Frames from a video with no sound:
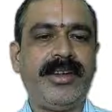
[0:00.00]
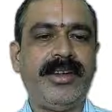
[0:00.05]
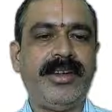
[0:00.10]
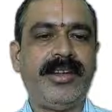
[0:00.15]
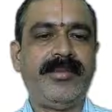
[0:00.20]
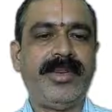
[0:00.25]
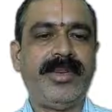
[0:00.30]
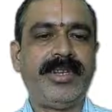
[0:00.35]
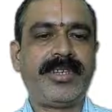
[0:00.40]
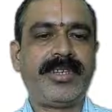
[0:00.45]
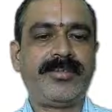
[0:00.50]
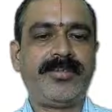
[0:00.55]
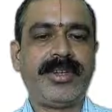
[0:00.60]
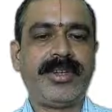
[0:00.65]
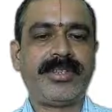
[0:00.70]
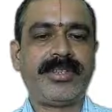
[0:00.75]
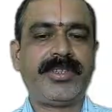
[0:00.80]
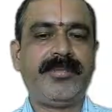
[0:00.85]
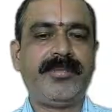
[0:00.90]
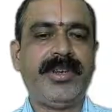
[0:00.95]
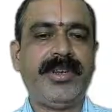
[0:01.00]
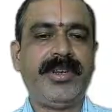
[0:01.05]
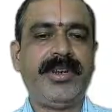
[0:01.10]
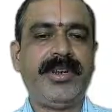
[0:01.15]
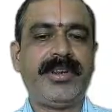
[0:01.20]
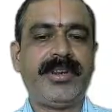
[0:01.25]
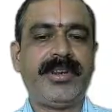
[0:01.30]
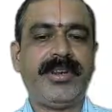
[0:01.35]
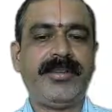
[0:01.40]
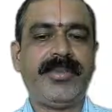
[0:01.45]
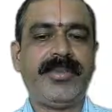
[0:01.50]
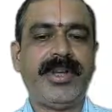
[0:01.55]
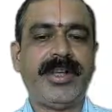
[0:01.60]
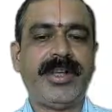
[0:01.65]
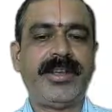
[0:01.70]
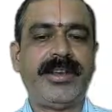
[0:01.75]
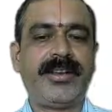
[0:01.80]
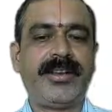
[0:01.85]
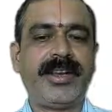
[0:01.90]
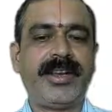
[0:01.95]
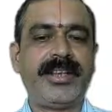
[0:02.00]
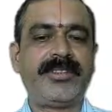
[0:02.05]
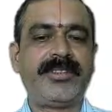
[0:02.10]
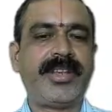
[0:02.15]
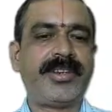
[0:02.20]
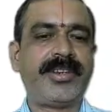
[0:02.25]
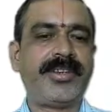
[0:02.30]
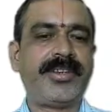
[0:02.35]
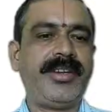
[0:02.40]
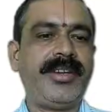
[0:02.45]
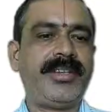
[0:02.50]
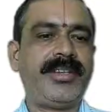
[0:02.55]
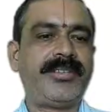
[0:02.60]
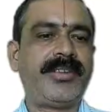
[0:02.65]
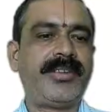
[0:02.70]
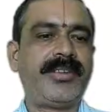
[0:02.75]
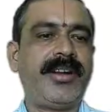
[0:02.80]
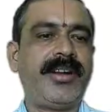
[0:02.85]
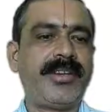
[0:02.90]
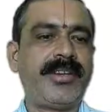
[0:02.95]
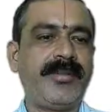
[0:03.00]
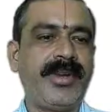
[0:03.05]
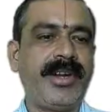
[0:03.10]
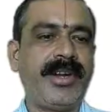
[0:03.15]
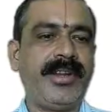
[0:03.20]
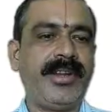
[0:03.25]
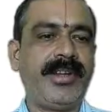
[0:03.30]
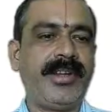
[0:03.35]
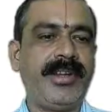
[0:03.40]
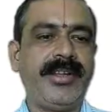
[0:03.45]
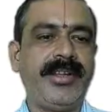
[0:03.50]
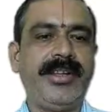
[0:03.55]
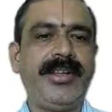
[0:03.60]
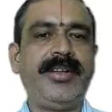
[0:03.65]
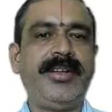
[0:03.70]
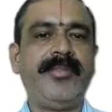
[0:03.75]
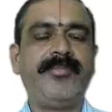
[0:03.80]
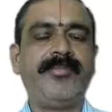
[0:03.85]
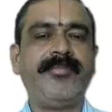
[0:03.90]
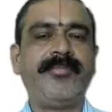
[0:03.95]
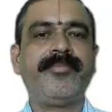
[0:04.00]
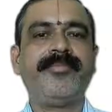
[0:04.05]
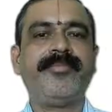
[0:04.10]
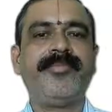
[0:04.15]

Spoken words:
databases possible in internet banking transaction is automatically